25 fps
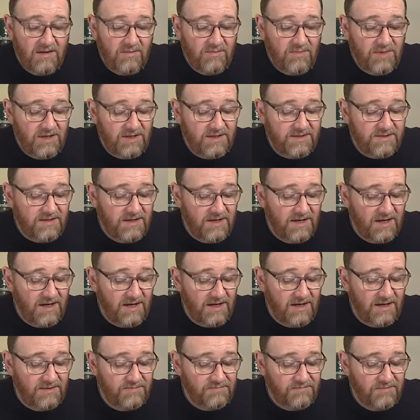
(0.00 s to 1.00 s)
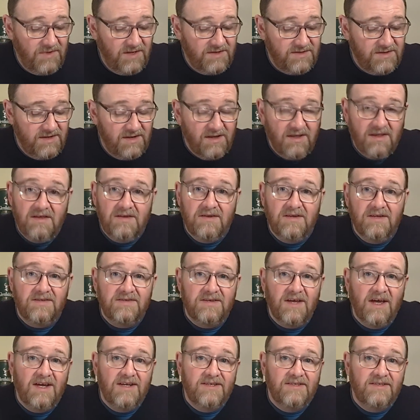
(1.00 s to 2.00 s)
But it's another
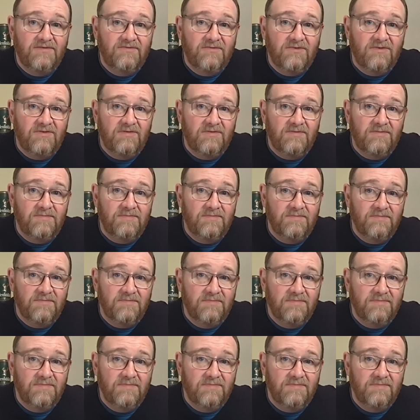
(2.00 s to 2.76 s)
disaster for